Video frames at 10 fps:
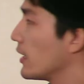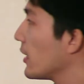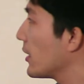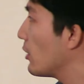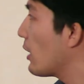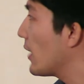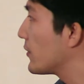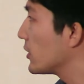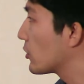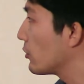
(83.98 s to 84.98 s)
Here we
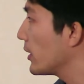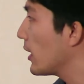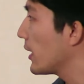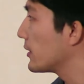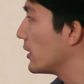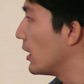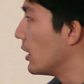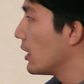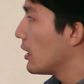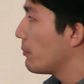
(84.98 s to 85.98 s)
have this green line,
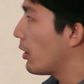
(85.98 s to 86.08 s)
the